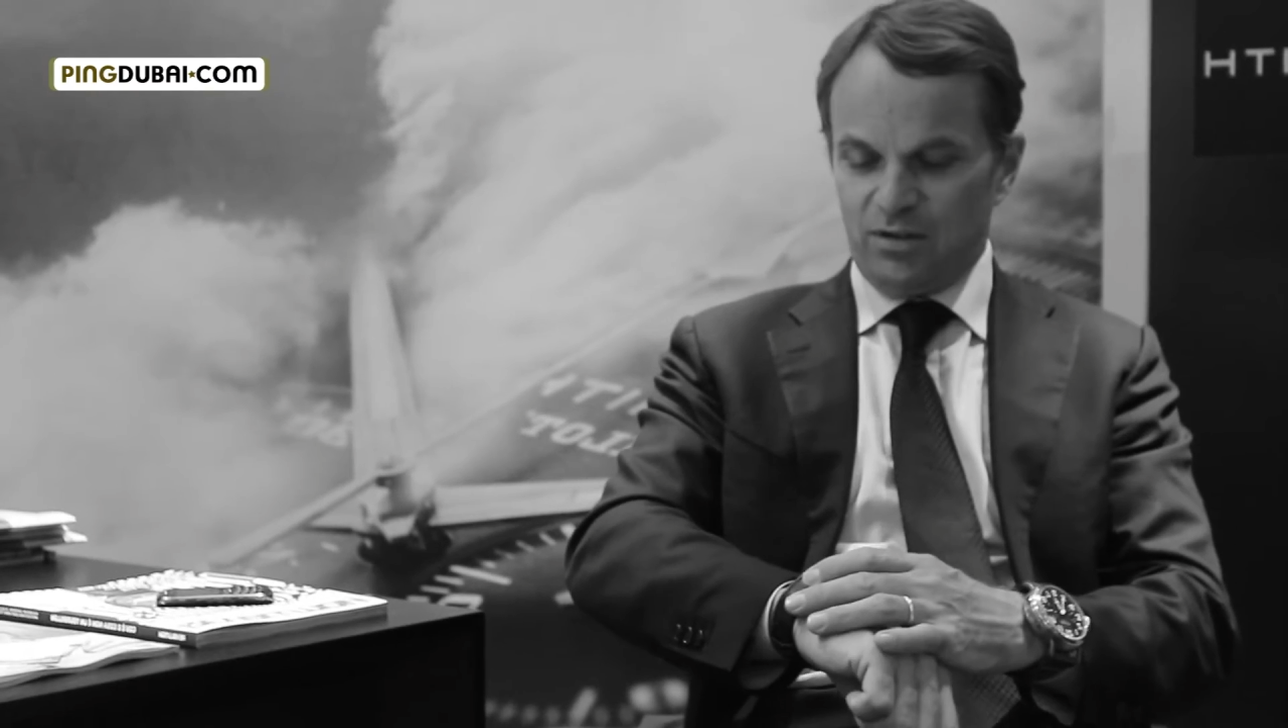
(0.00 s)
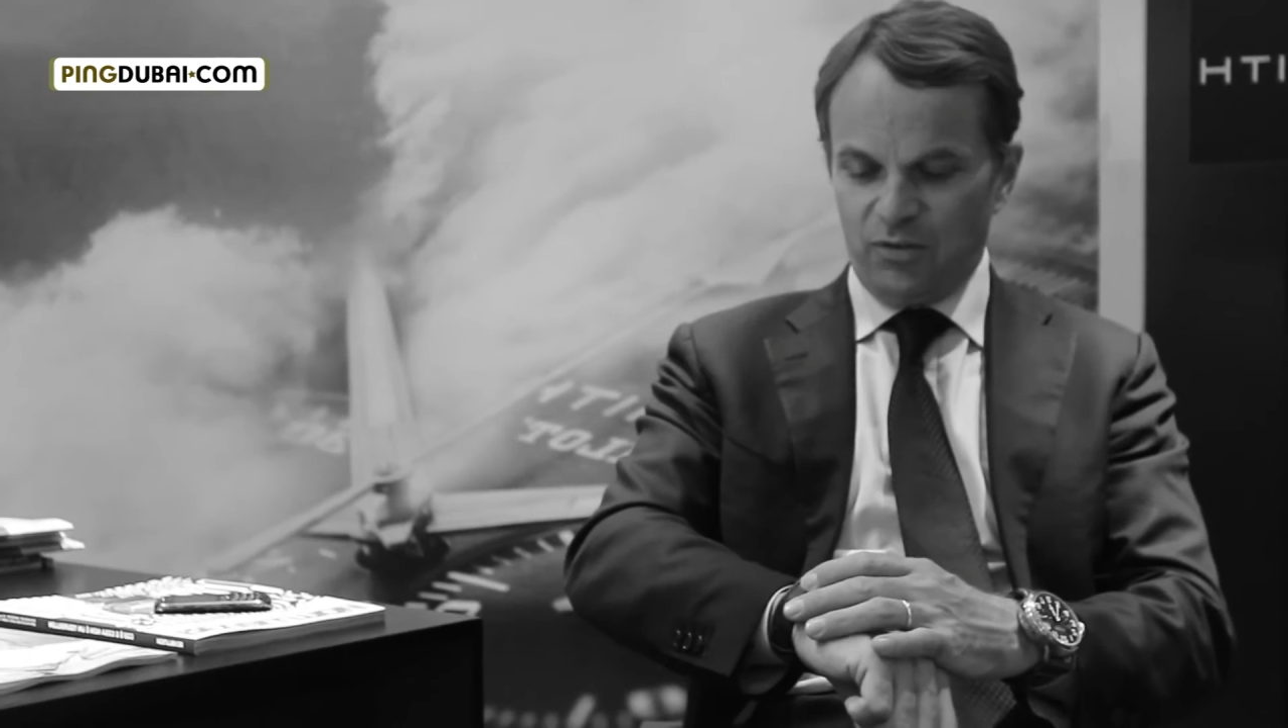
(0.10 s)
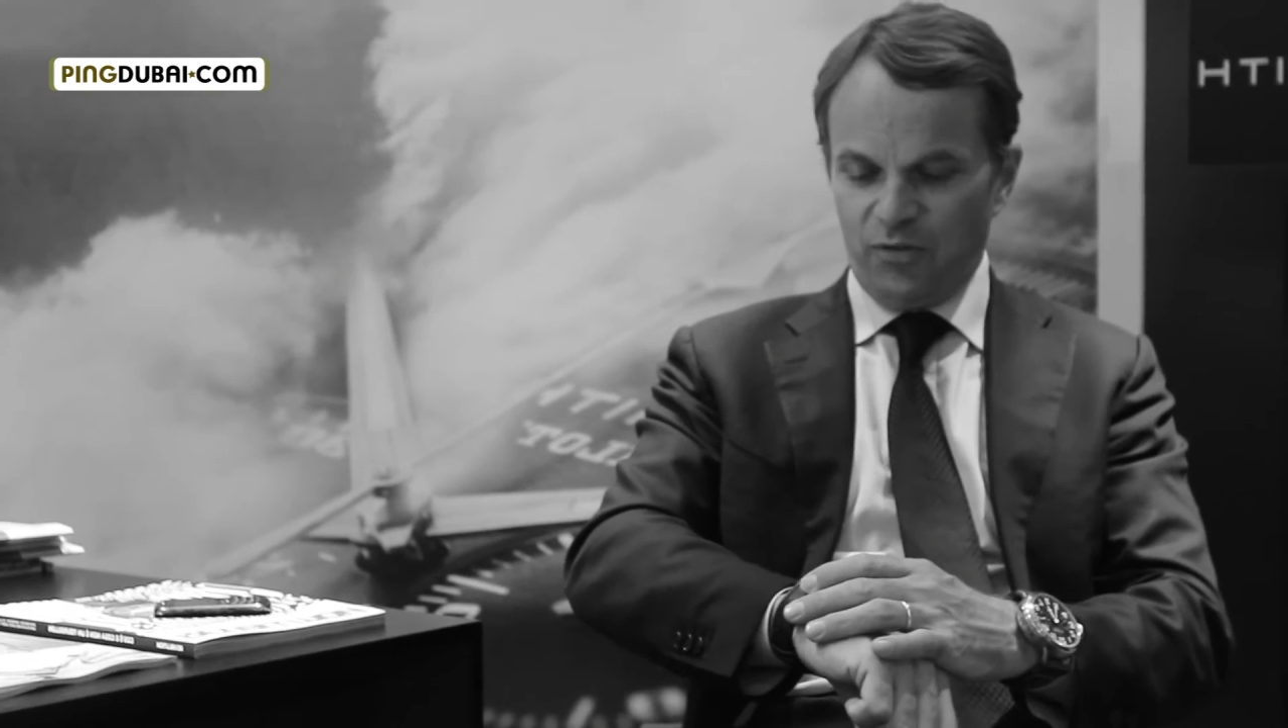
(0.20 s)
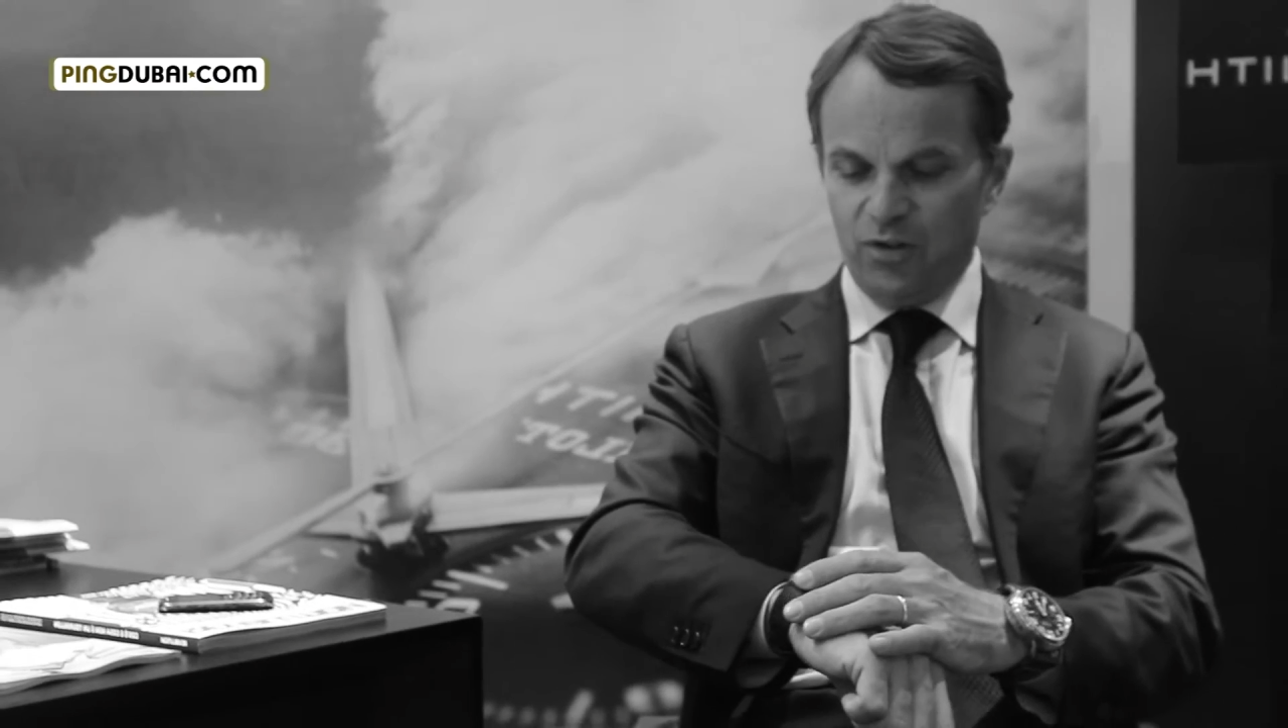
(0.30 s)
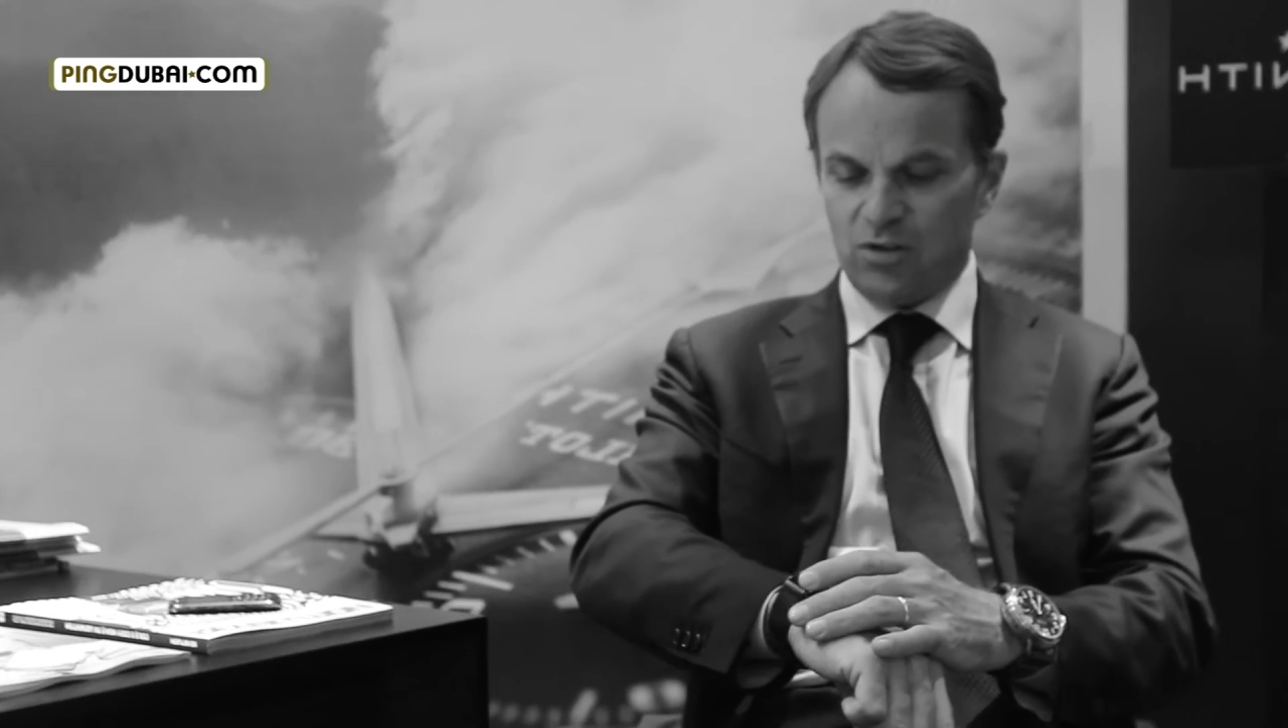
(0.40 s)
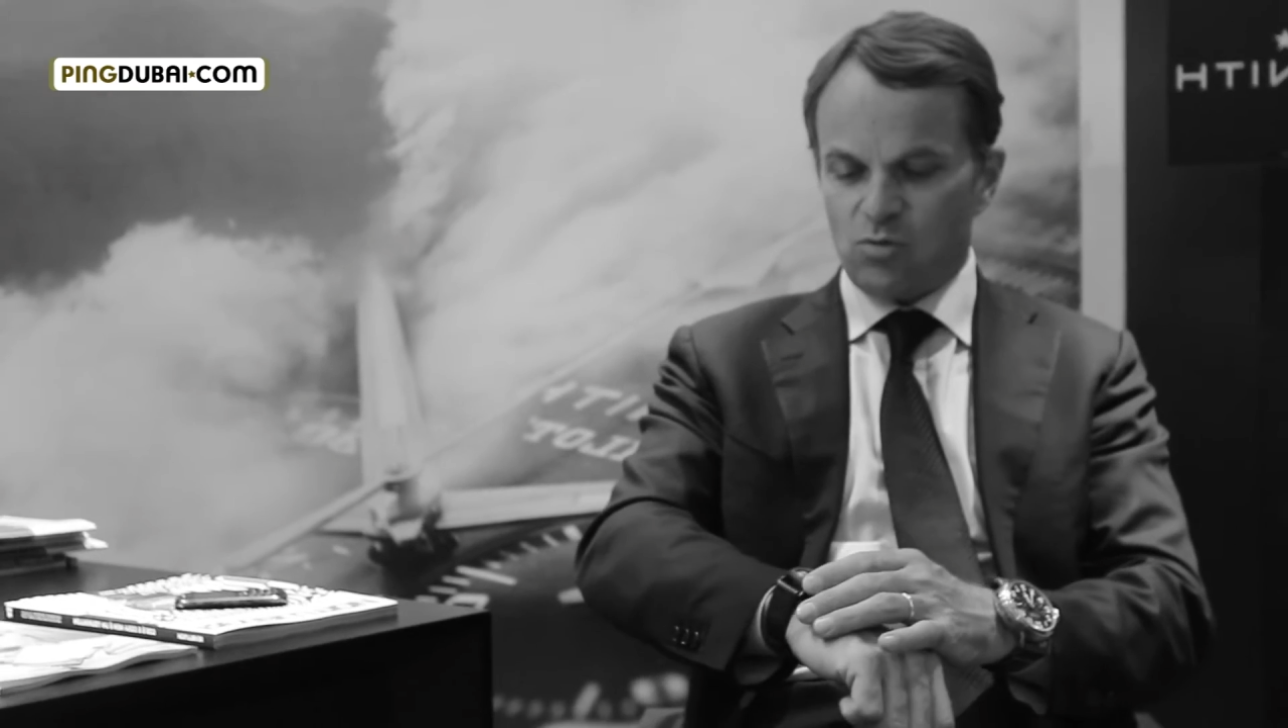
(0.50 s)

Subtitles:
the First